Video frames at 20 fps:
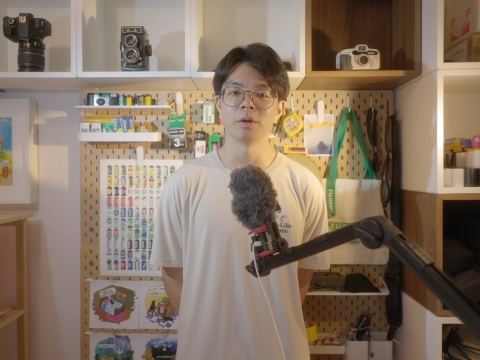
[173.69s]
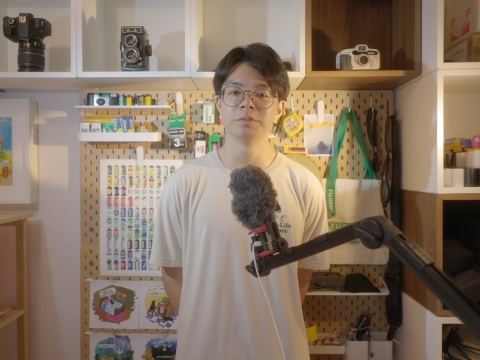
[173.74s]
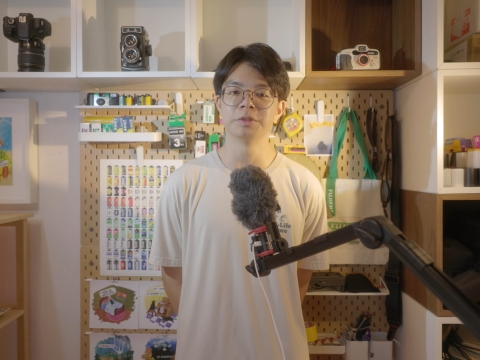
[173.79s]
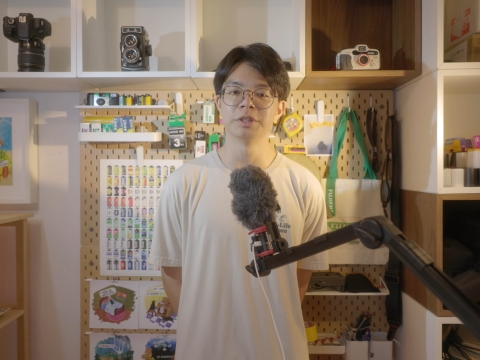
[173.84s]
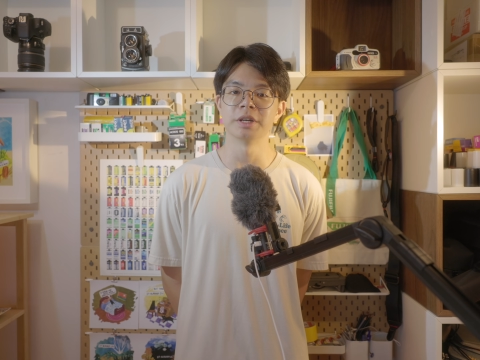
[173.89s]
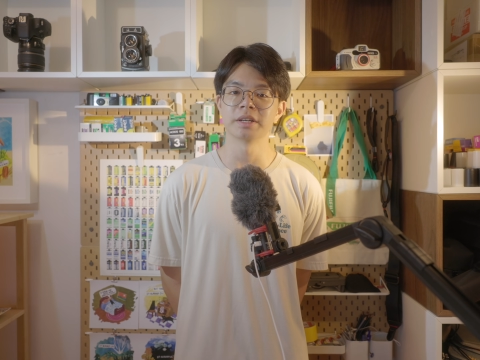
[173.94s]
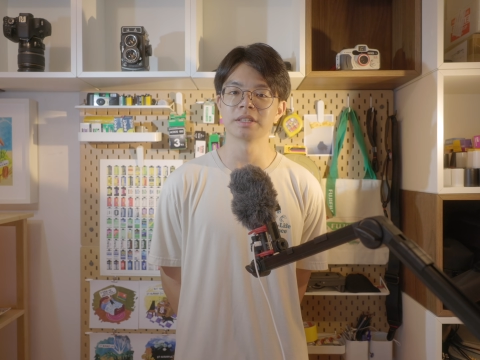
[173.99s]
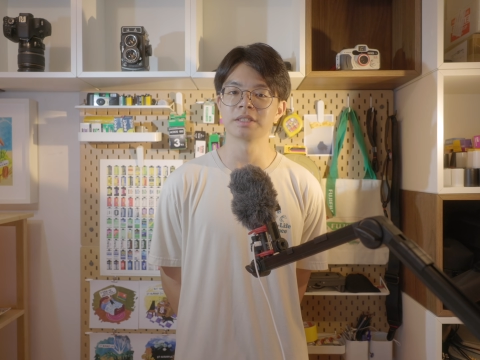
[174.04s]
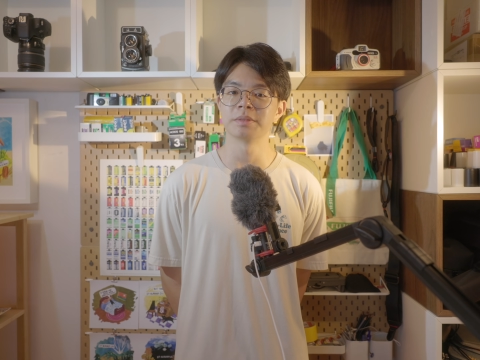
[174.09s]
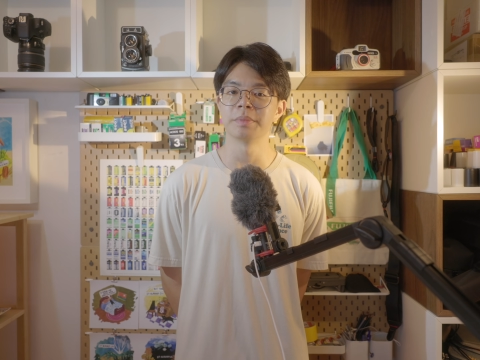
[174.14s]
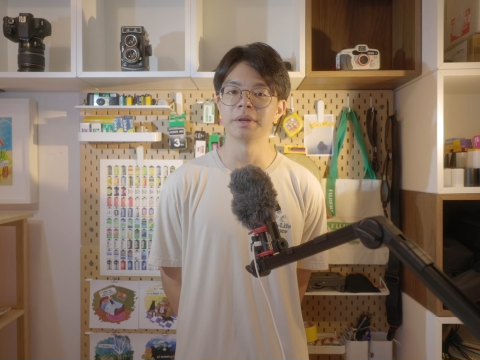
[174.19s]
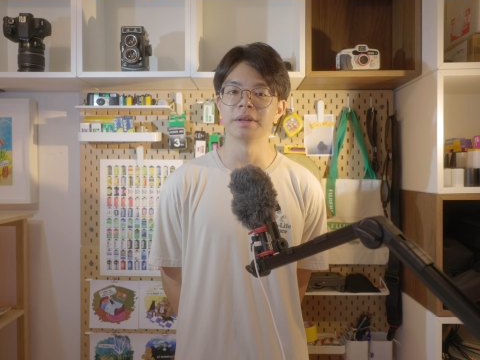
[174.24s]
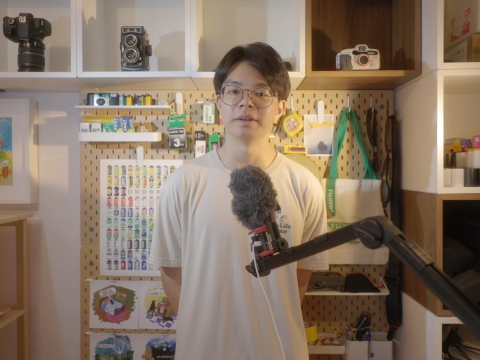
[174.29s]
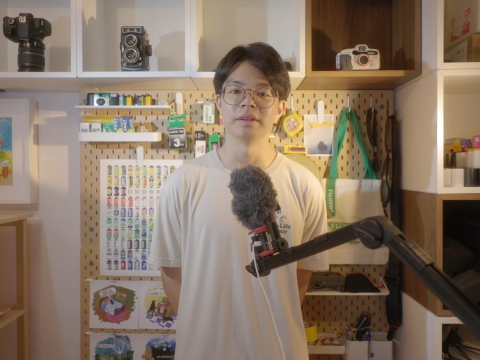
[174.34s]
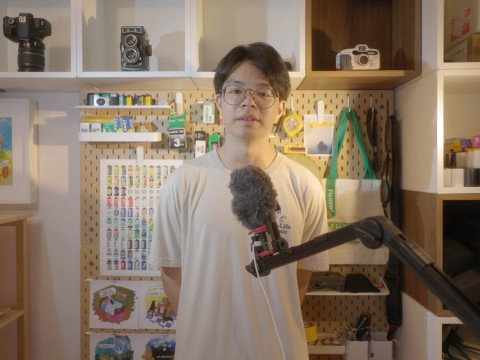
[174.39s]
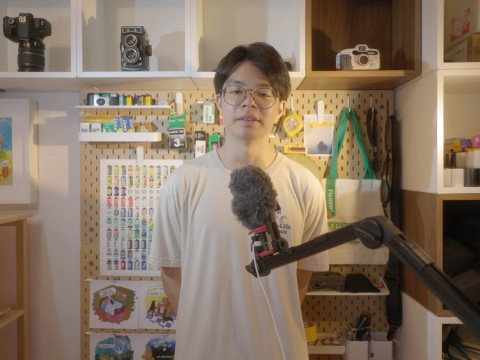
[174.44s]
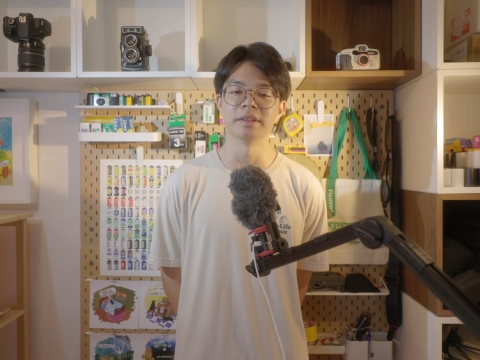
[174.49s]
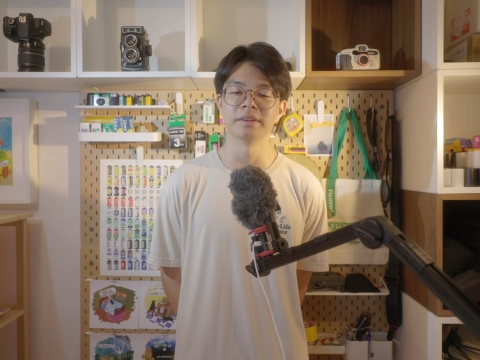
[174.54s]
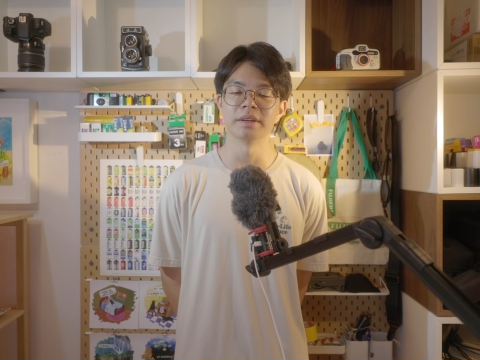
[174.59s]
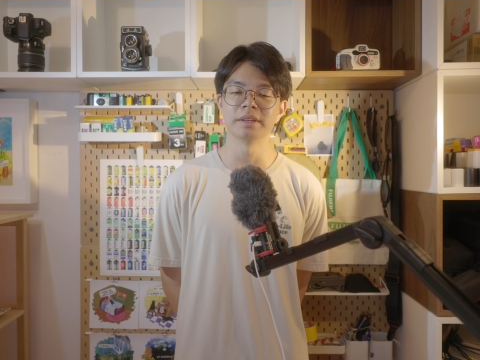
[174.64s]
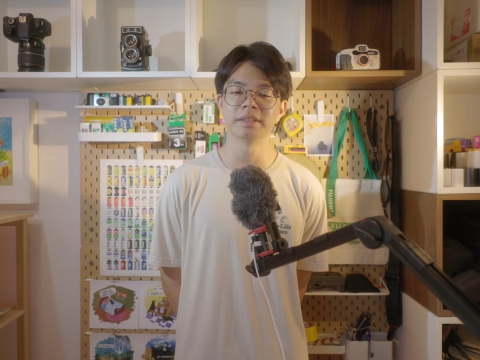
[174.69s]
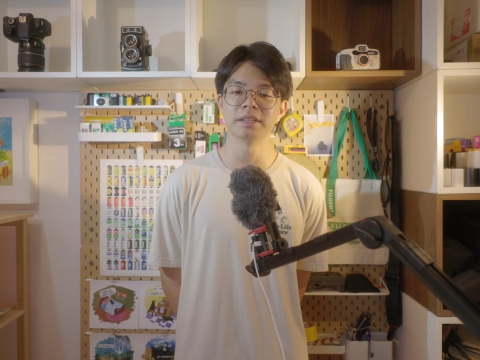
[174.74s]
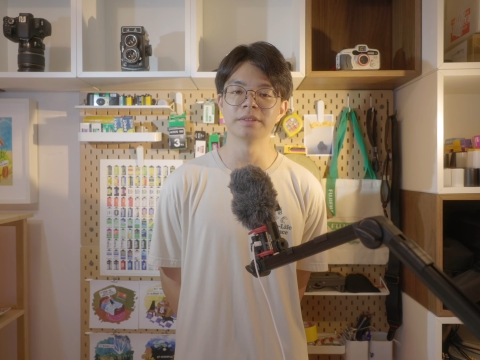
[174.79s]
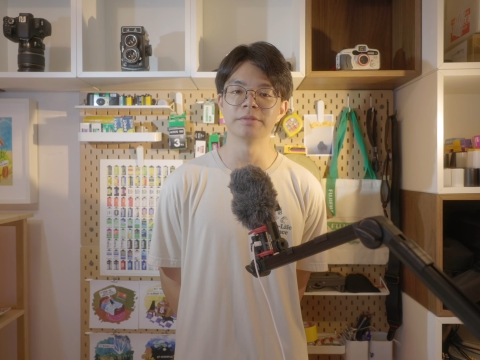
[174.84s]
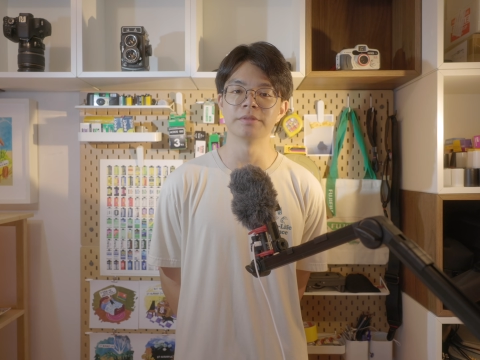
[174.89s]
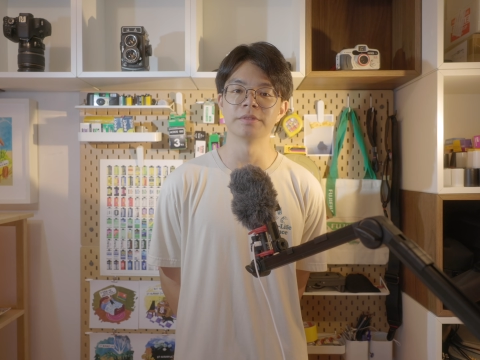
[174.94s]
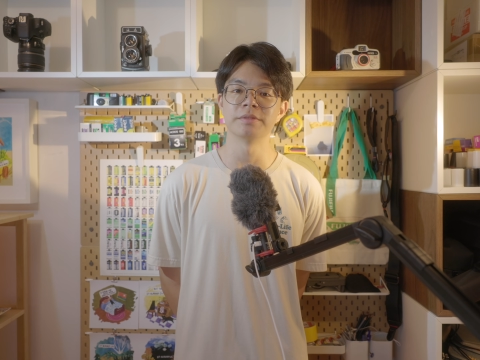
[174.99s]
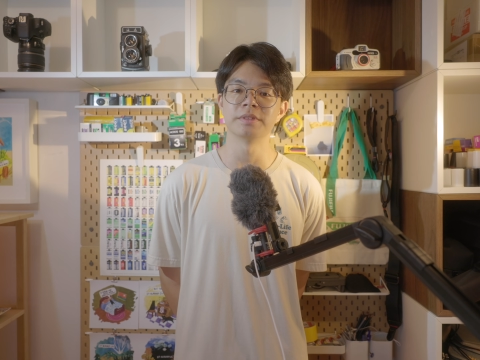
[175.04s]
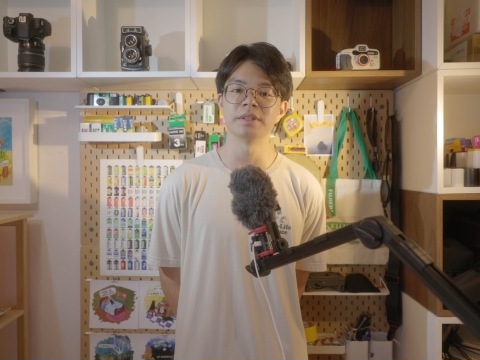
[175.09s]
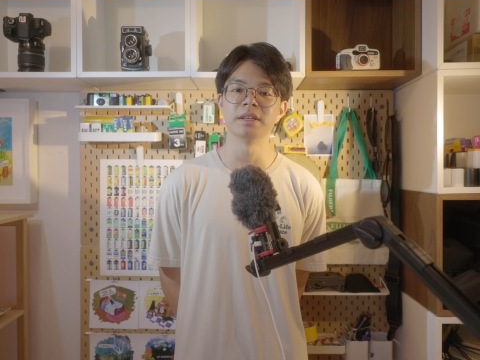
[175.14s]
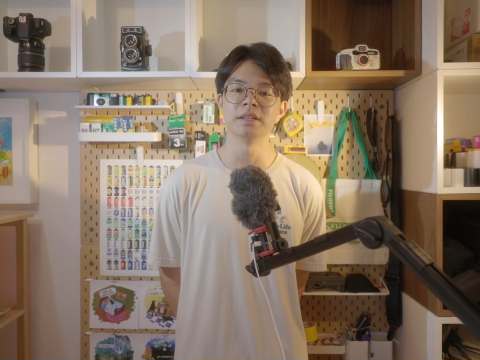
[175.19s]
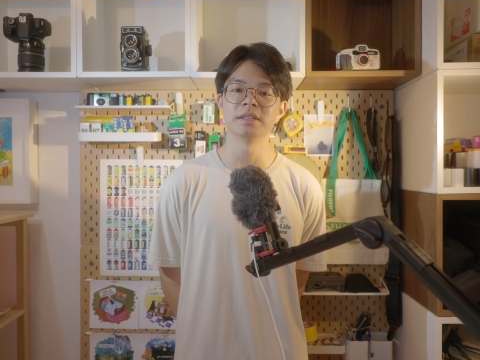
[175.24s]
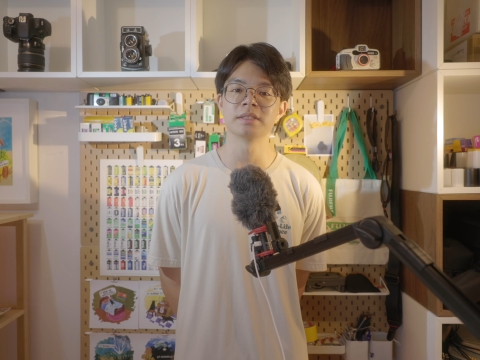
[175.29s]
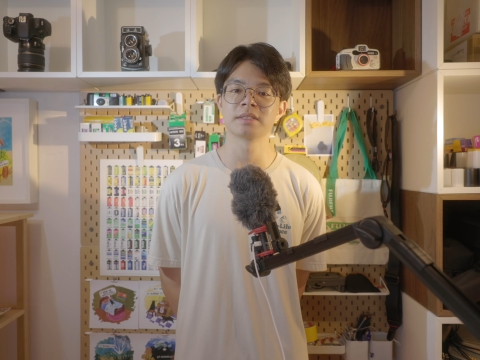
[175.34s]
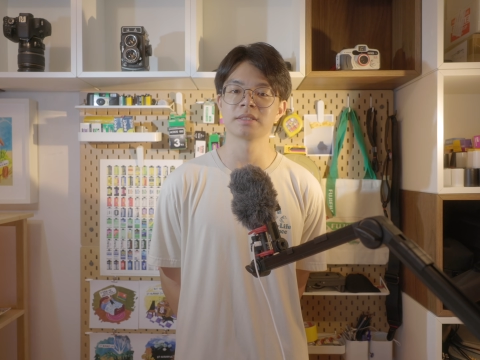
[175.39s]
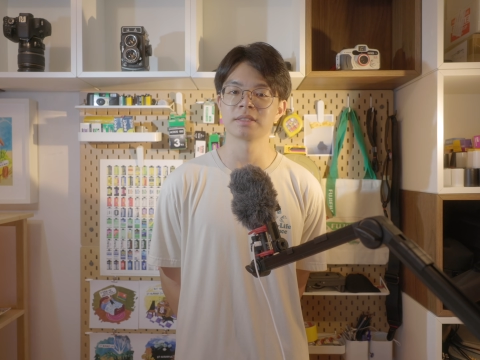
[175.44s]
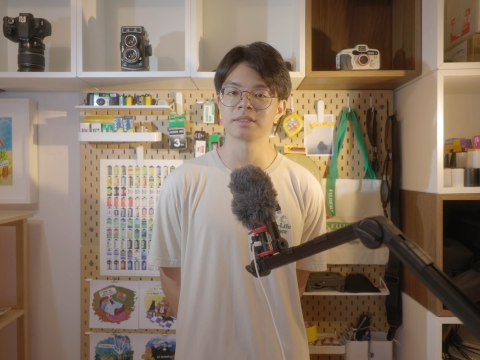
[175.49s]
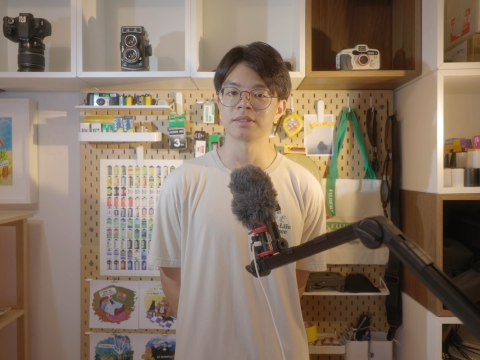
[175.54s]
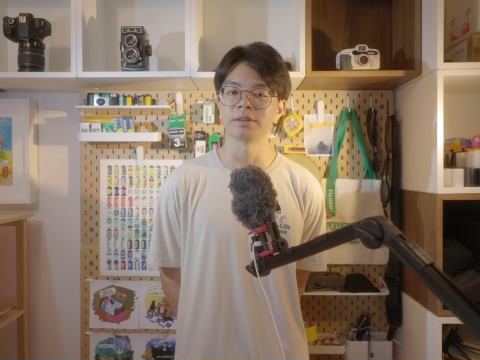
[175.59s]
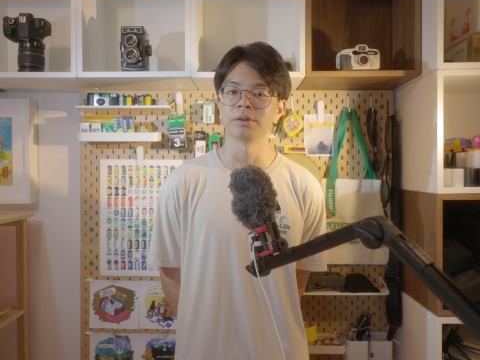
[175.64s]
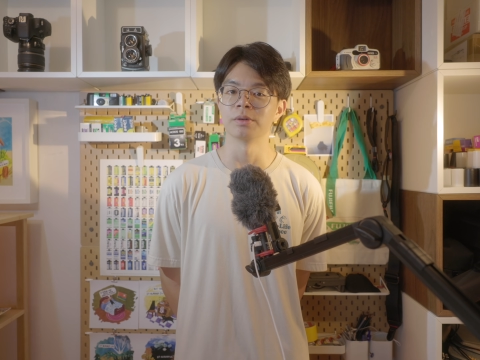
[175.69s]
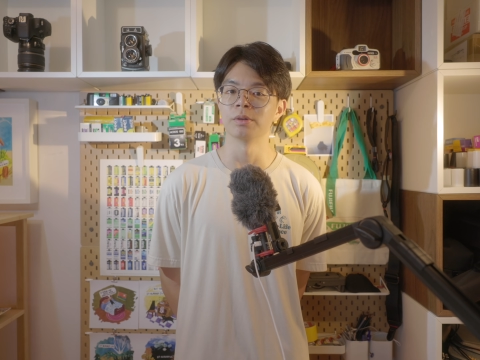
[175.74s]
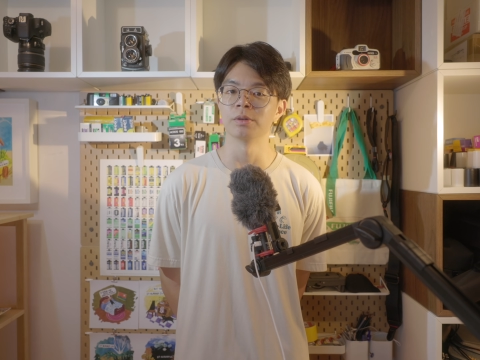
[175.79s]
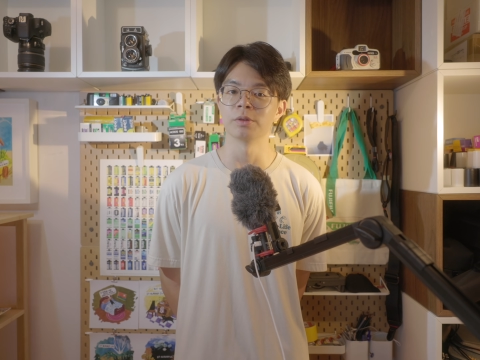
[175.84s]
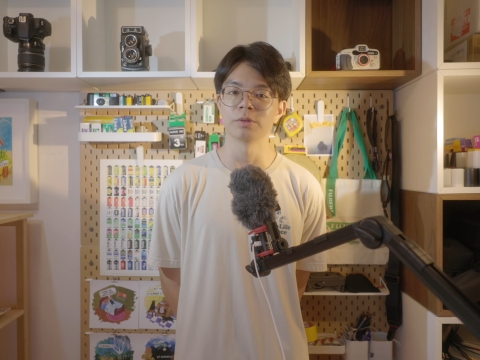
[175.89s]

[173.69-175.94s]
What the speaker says: object made in the 1950s still